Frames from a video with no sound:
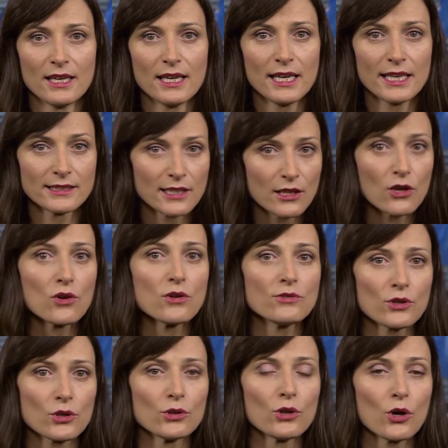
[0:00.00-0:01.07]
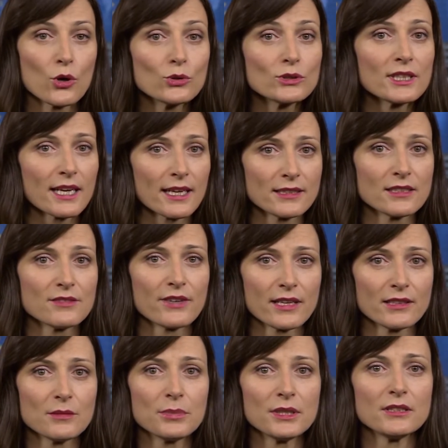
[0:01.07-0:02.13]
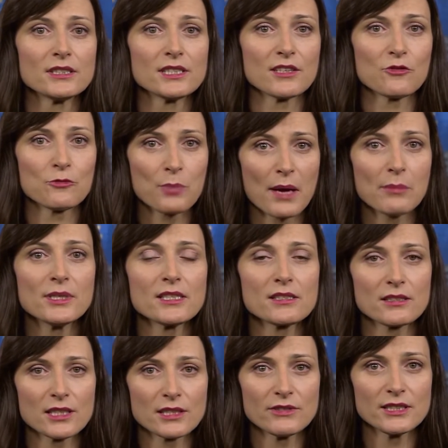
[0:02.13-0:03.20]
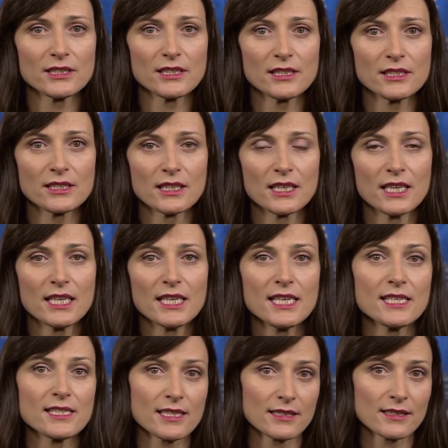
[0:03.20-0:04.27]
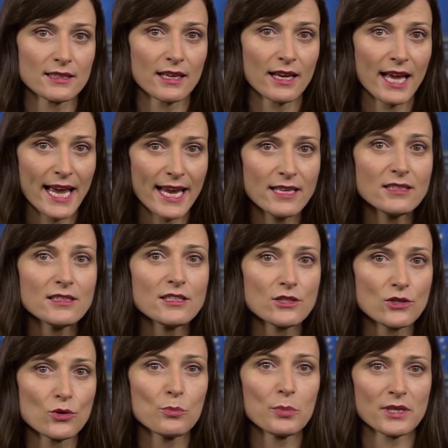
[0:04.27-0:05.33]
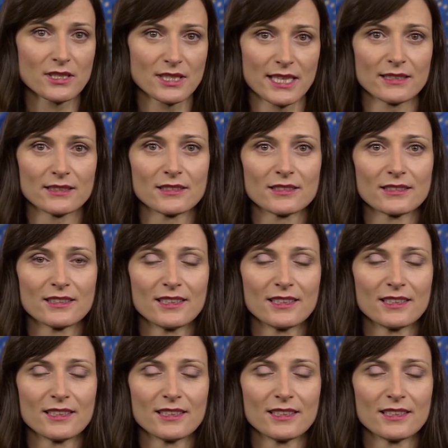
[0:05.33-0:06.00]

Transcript: and the overall online availability of public services is at 82%.